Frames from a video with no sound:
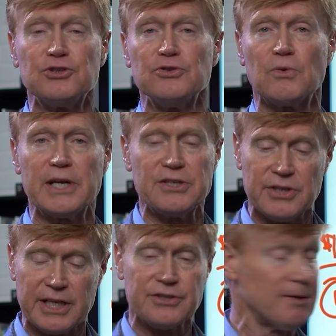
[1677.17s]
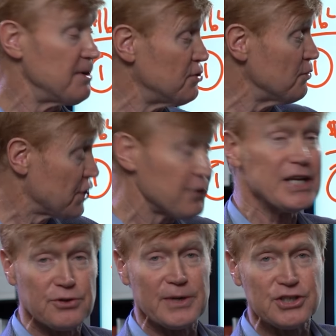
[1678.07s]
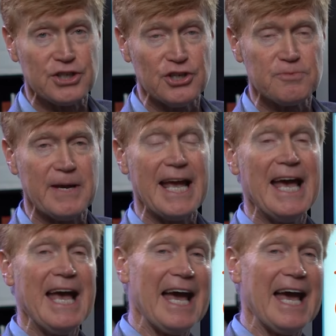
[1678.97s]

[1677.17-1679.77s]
$233, excuse me,